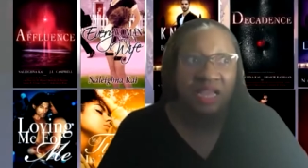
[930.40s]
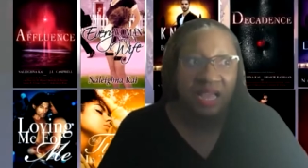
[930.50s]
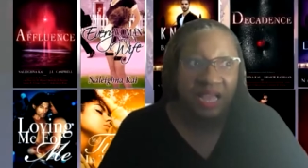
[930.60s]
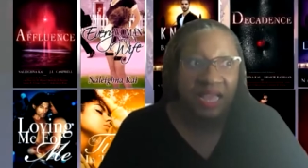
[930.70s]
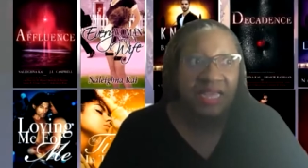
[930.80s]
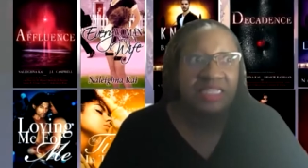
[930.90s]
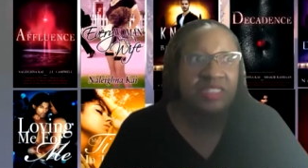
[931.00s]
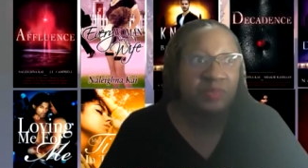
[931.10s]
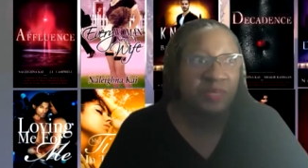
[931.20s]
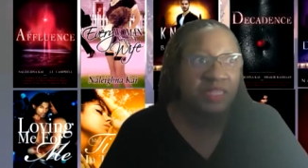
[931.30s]

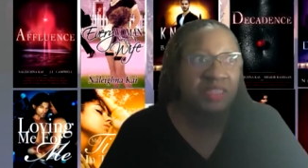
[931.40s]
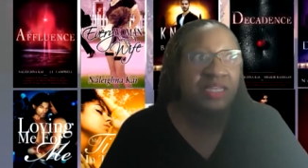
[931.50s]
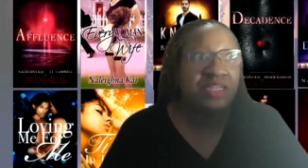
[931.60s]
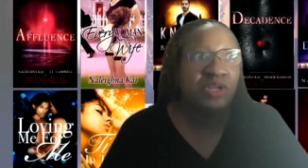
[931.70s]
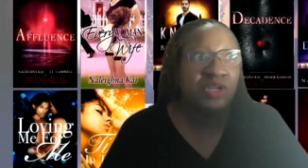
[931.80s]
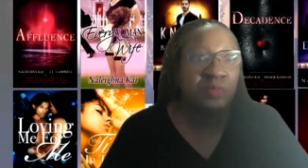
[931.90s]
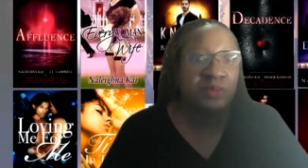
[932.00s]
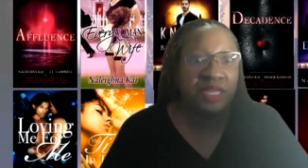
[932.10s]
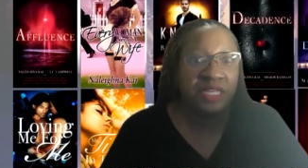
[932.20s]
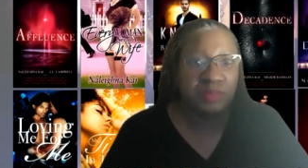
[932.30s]
has been that
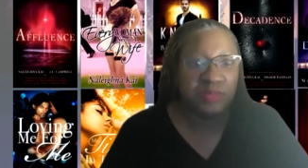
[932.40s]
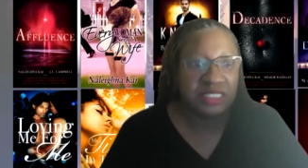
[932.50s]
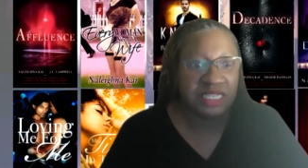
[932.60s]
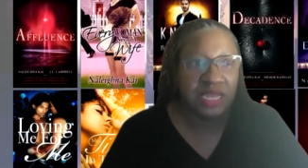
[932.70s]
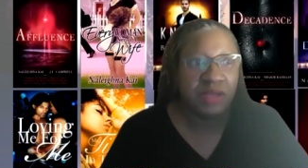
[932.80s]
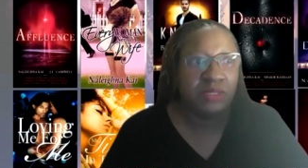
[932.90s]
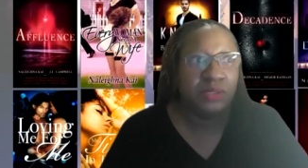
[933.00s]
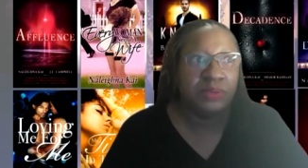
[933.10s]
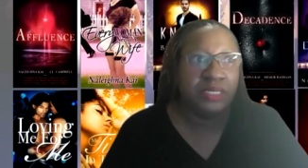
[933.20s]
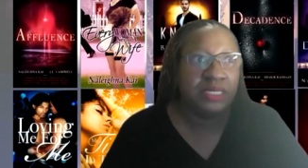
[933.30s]
cookbook has been
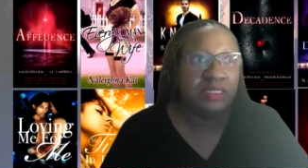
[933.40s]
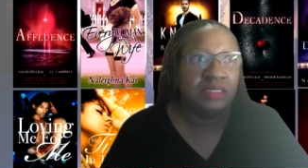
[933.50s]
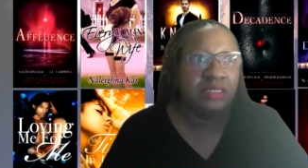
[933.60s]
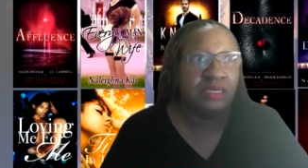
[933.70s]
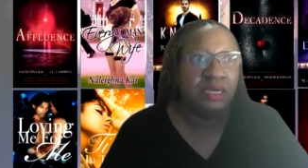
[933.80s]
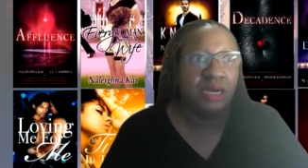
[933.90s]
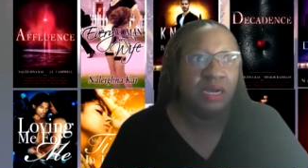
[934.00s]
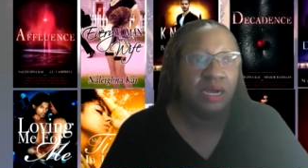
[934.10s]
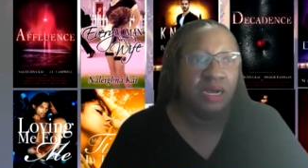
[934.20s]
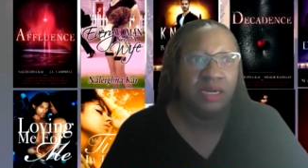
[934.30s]
downloaded
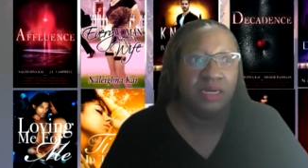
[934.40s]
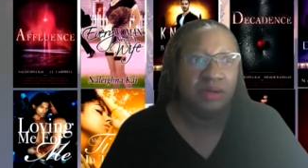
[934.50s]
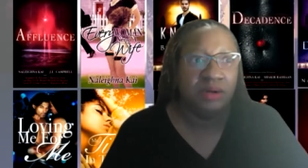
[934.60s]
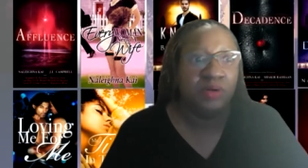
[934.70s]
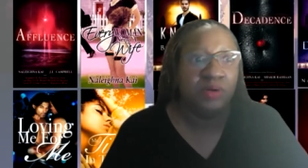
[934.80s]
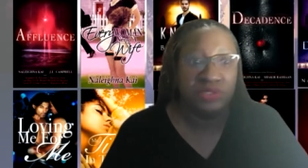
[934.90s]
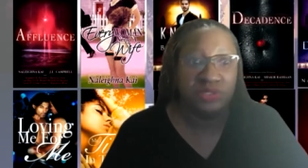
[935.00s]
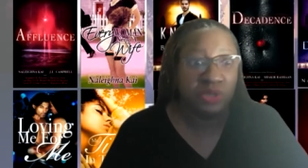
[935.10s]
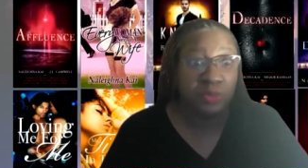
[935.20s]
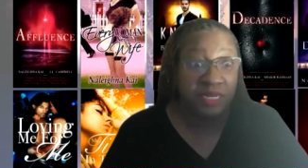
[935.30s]
uh, oh,
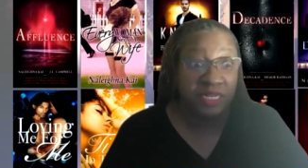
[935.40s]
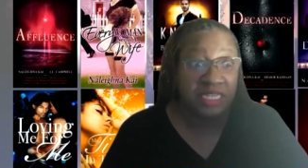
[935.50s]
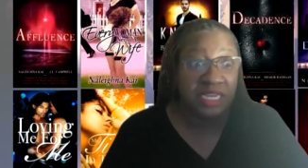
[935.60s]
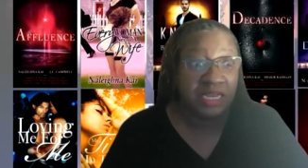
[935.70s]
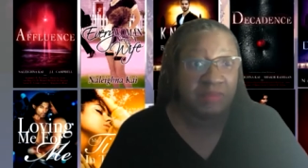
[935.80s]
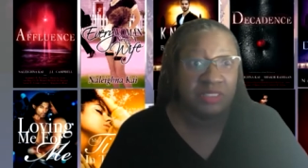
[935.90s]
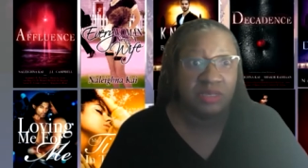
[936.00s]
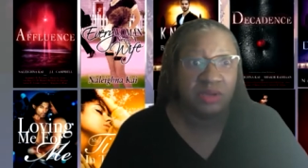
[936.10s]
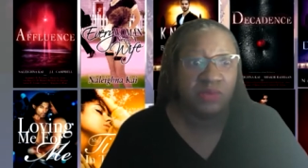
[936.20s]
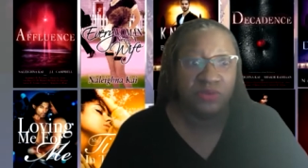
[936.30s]
so many times,
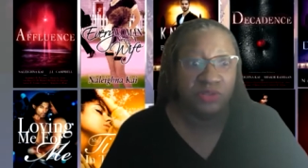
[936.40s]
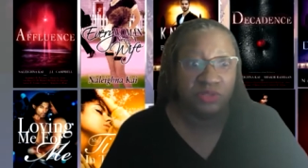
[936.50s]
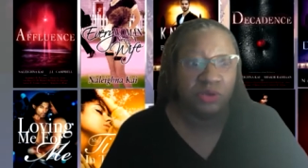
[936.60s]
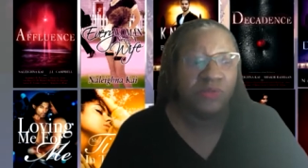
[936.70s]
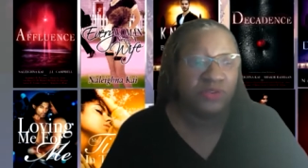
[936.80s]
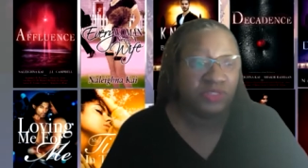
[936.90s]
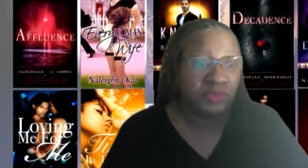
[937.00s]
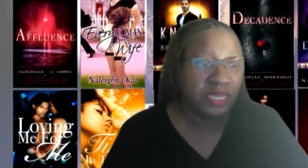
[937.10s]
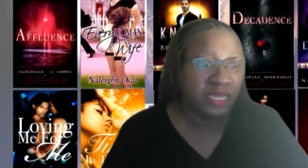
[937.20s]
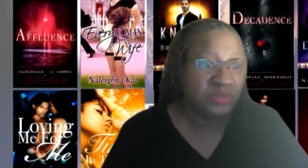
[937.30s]
over, over
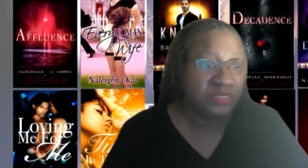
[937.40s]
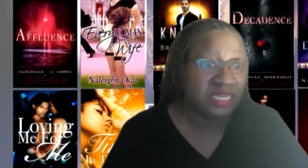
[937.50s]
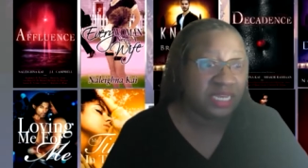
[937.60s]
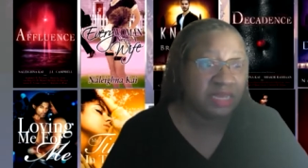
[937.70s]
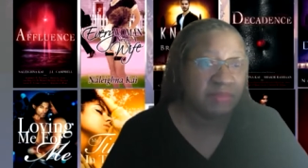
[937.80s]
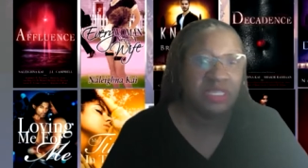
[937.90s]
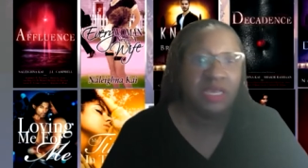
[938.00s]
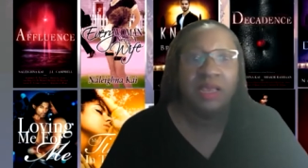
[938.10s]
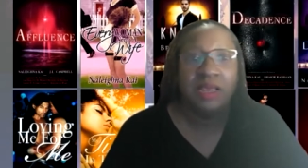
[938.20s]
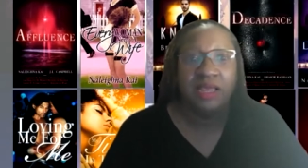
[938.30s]
300 times.
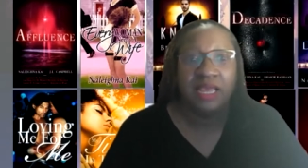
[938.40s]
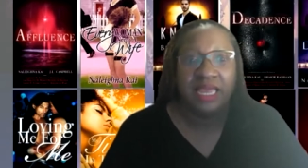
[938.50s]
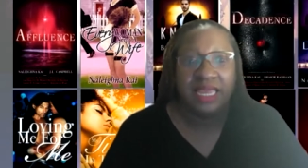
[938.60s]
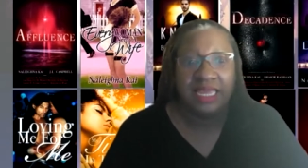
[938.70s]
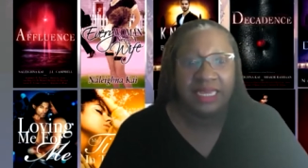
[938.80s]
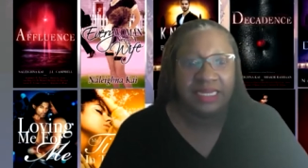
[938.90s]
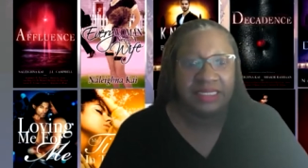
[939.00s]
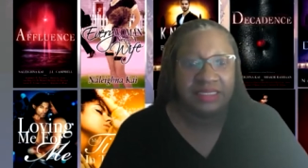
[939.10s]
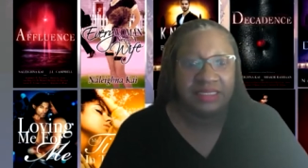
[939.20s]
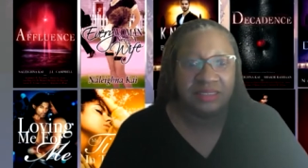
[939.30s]

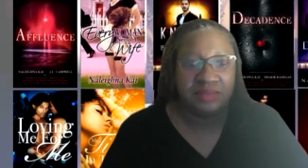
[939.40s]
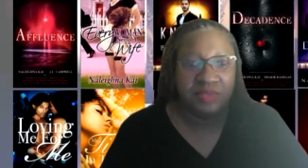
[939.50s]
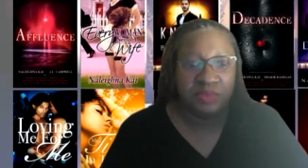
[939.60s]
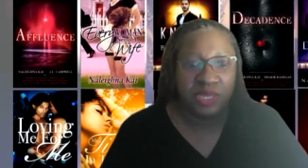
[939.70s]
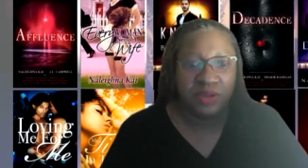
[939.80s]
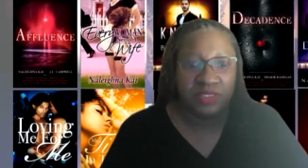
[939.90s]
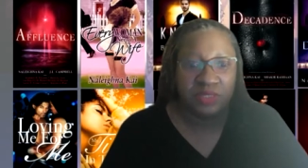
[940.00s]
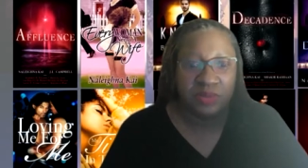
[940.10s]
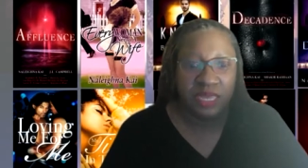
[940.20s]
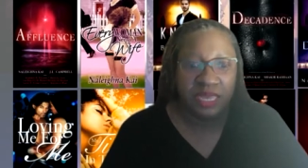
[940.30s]
And we
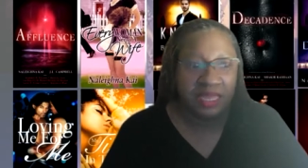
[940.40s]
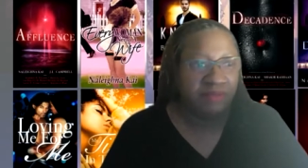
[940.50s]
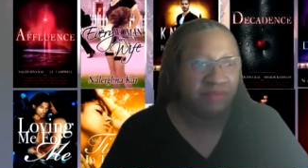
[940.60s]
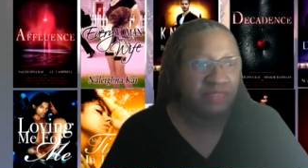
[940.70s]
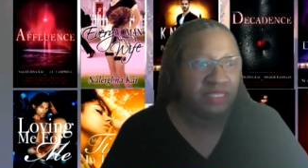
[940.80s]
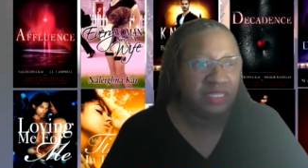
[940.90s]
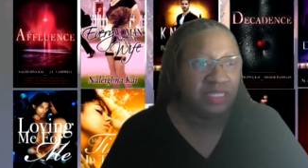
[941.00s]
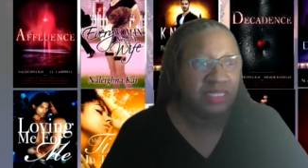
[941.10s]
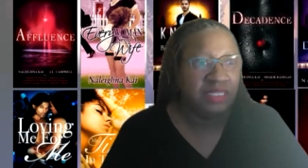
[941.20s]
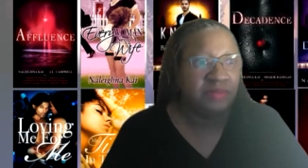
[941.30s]
also have
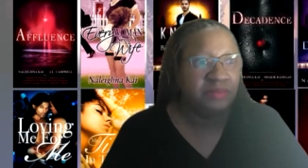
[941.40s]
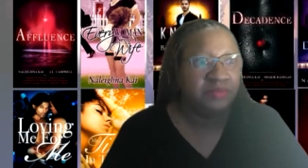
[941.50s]
the,